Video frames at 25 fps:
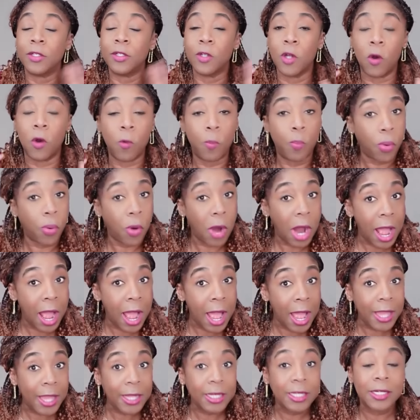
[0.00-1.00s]

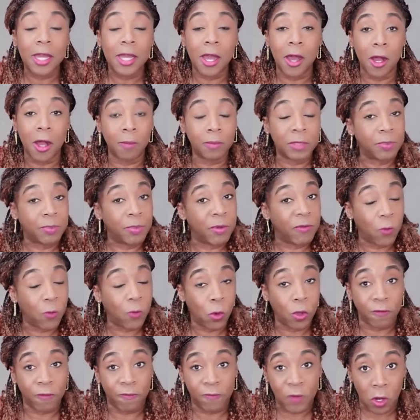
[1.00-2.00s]
pride comes before
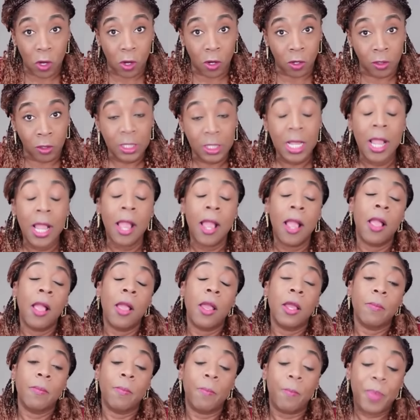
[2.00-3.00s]
the fall.
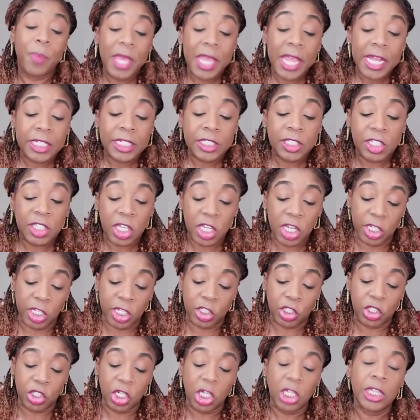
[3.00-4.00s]
Big
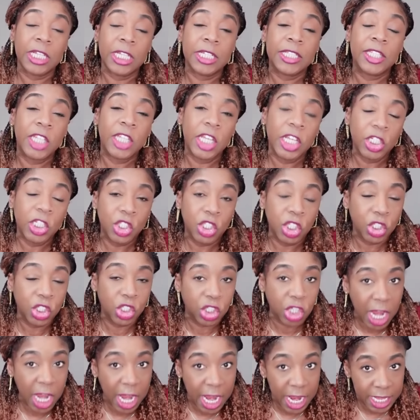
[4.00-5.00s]
Tish, Letitia
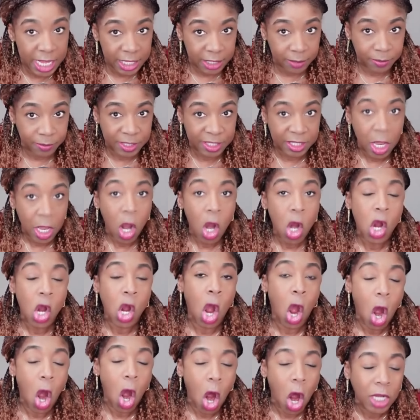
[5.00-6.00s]
James,
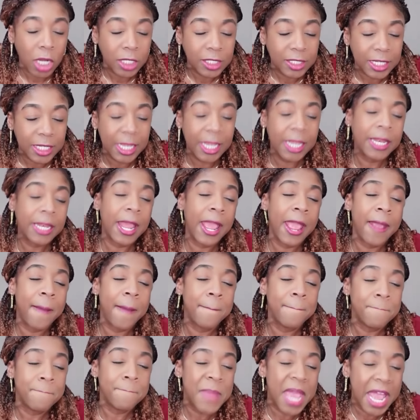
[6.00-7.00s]
caught in a
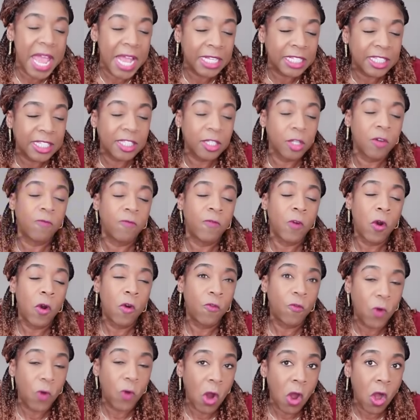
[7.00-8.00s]
massive
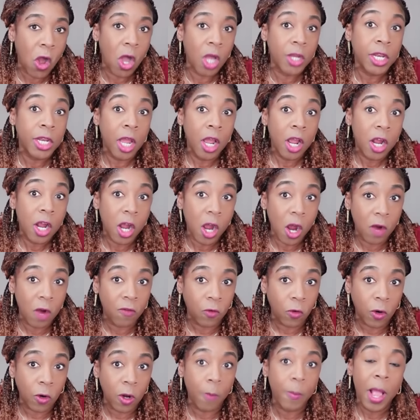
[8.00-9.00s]
fraud
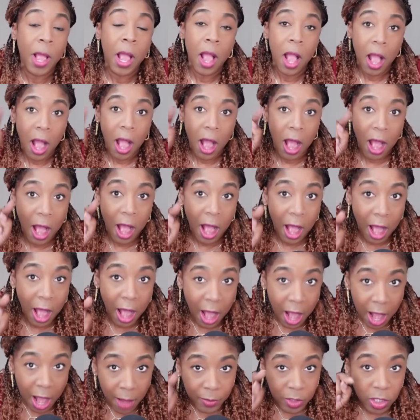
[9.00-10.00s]
cover-up.
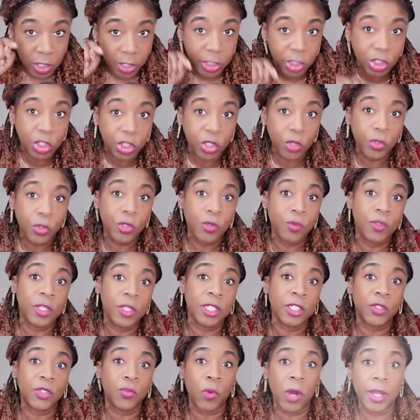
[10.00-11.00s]
I'm going to show you
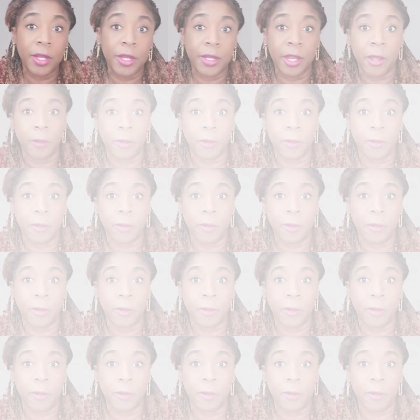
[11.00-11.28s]
this right now.